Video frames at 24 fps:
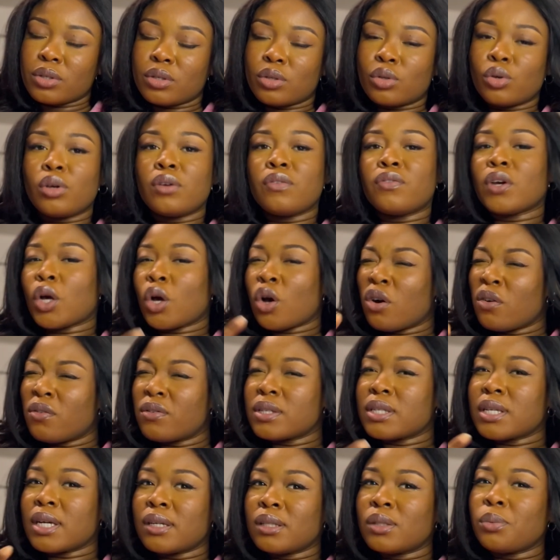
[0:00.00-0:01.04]
So if you're
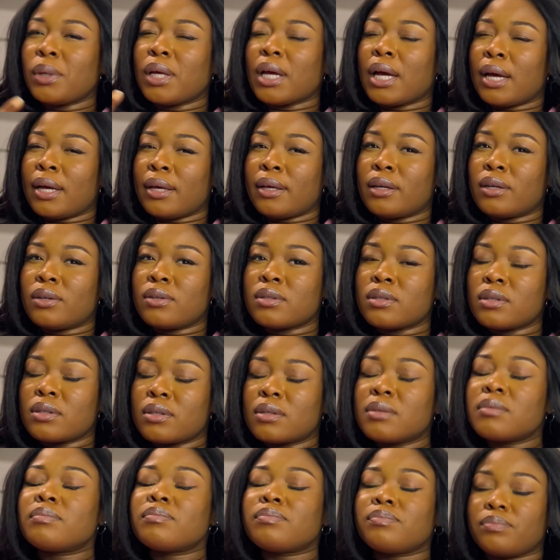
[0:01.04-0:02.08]
conversant with IELTS,
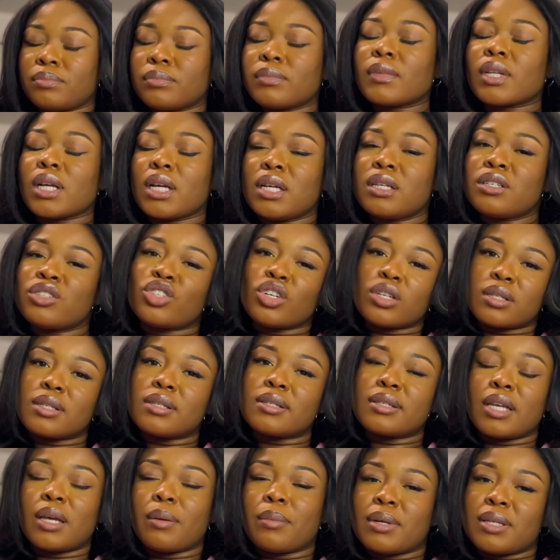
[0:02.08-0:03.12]
it's just the
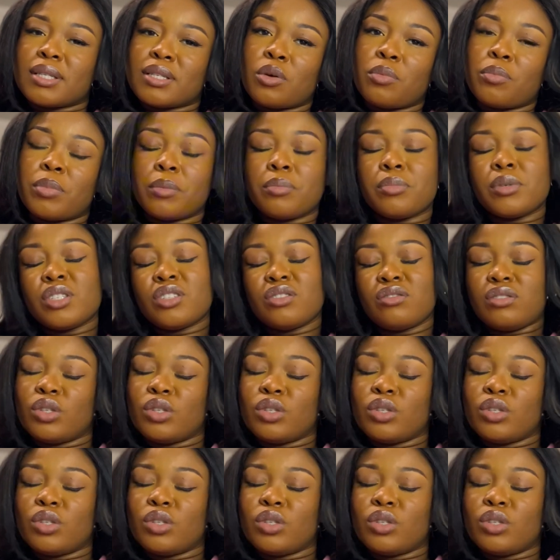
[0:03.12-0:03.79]
same as CELPIP.